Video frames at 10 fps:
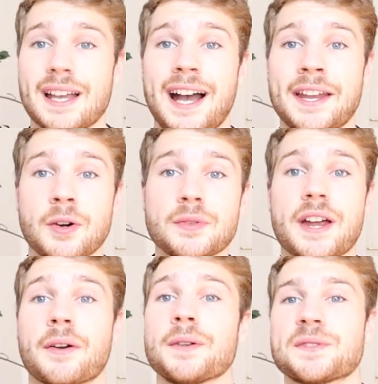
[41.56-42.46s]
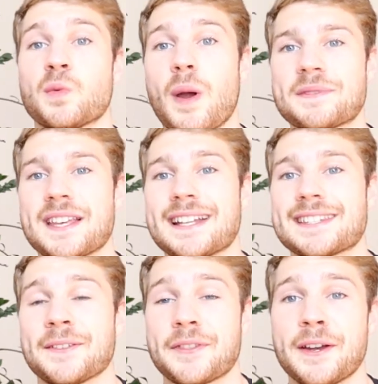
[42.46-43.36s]
I know there are also
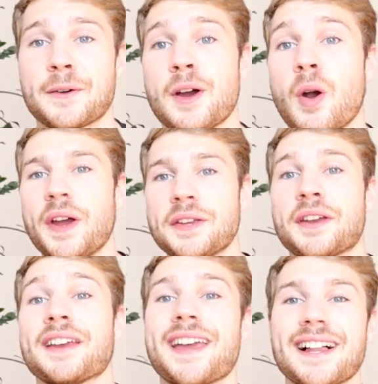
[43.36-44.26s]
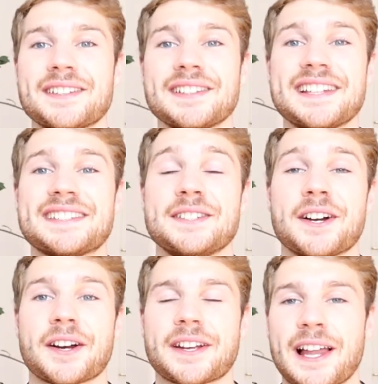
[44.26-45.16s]
websites out there where you can calculate your